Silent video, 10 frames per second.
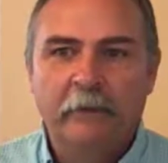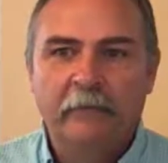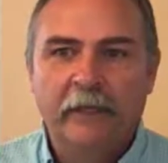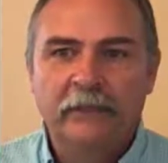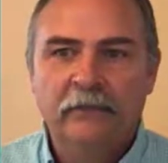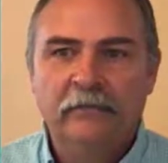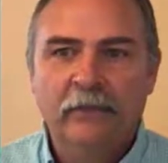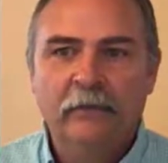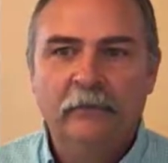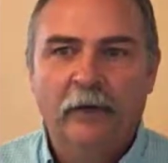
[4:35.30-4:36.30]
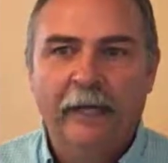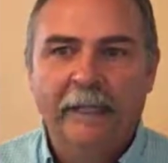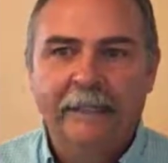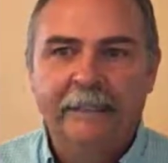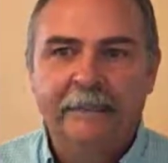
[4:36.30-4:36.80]
reflection video for
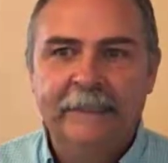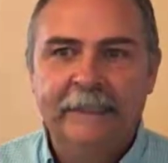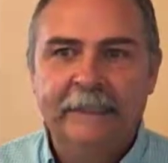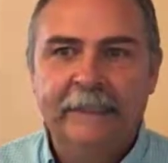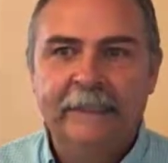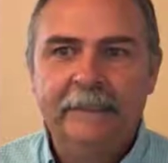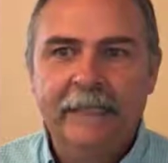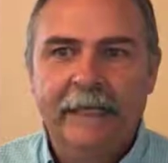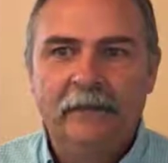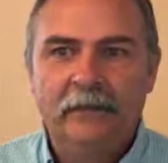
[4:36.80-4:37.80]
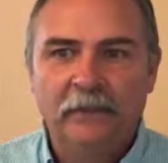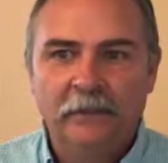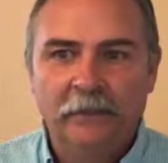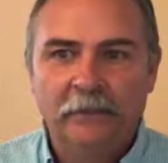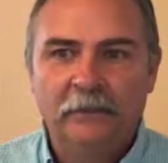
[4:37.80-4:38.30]
AECT Standard
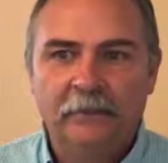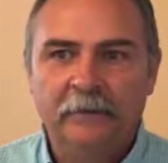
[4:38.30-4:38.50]
2.